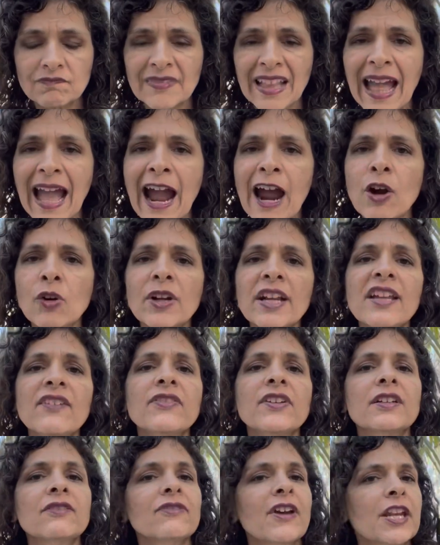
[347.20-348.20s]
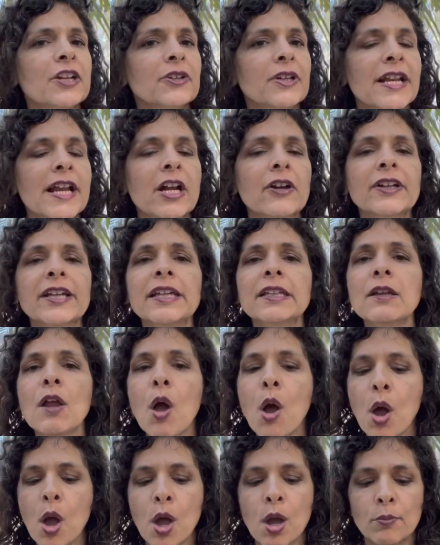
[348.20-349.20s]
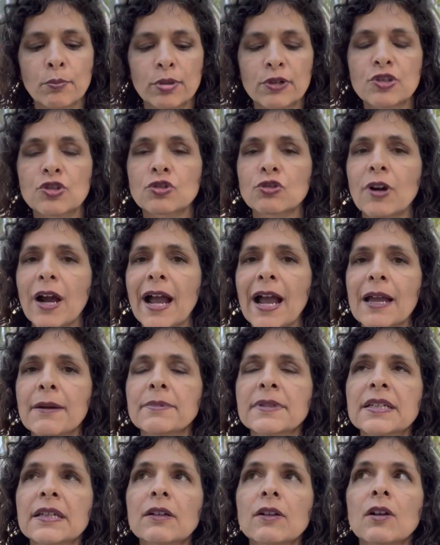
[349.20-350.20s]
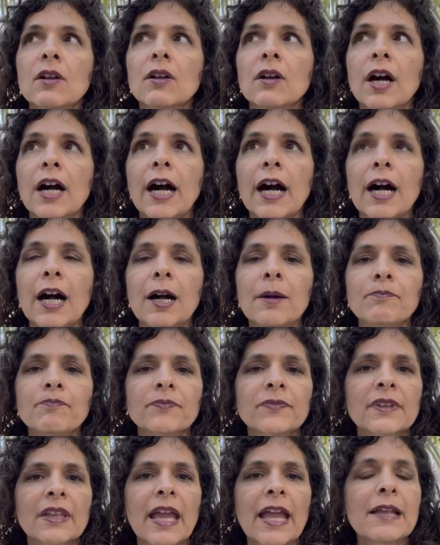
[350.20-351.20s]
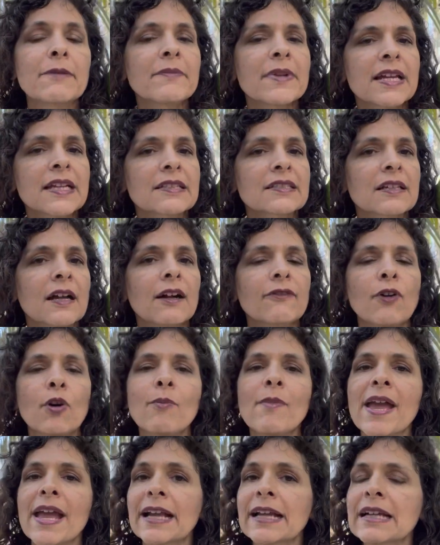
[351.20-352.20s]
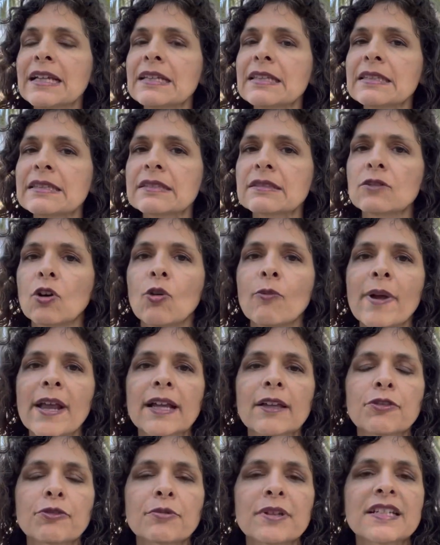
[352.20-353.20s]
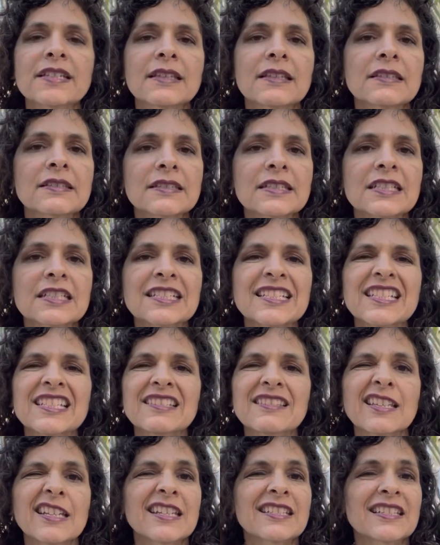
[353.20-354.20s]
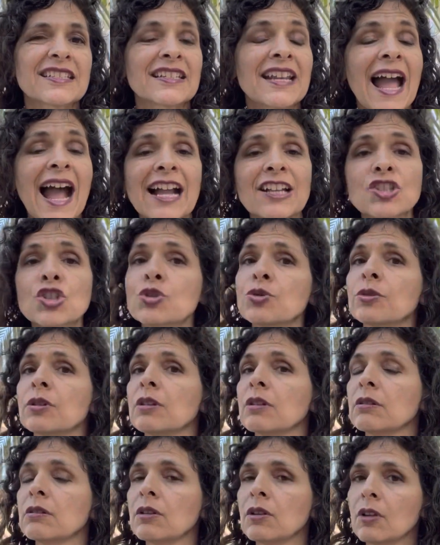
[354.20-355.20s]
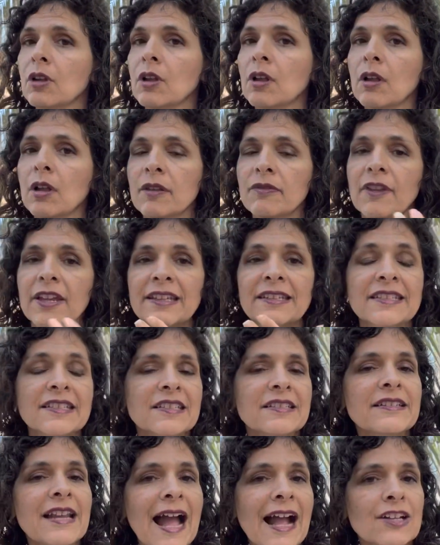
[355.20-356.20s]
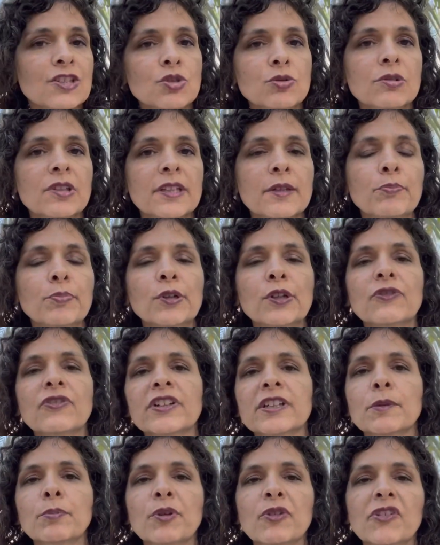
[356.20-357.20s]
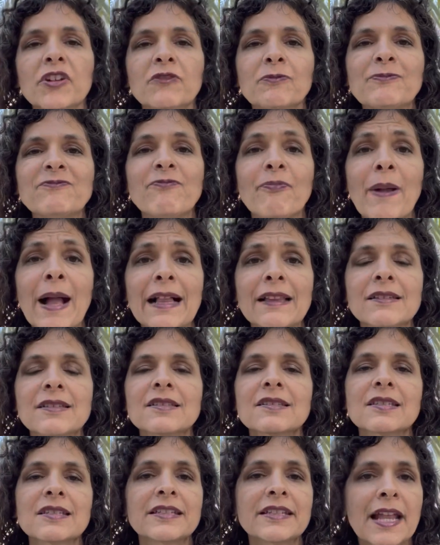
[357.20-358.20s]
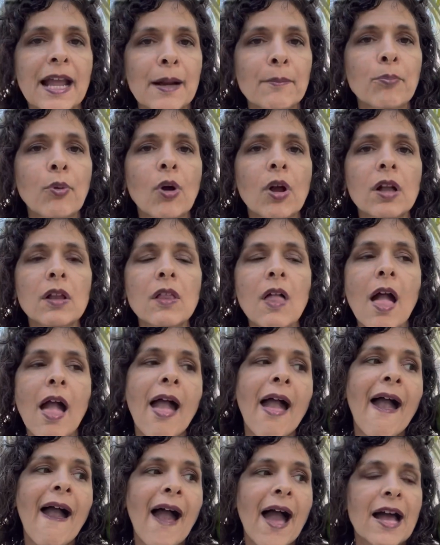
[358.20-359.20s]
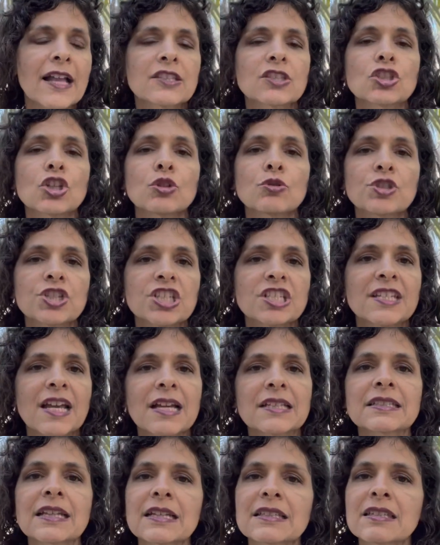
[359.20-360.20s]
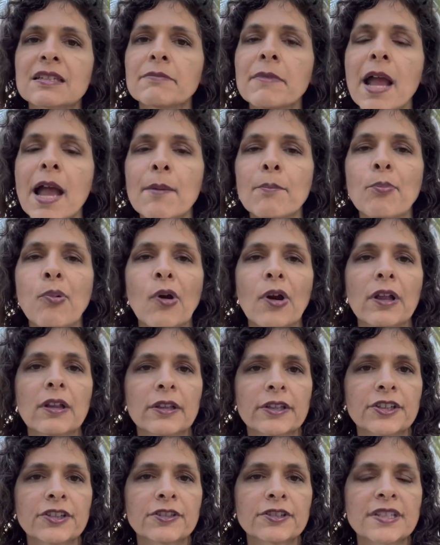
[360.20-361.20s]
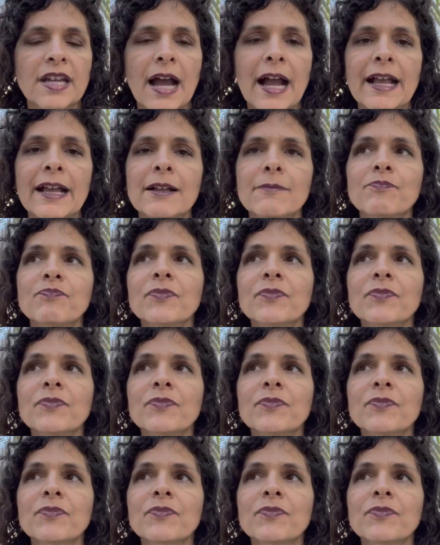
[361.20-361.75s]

Our avian veterinarian prescribed a mix of omegas, omega-3s and 6s, that is a natural, it's naturally perfect, a perfect balance in hemp oil. And so she does get some hemp oil in her diet.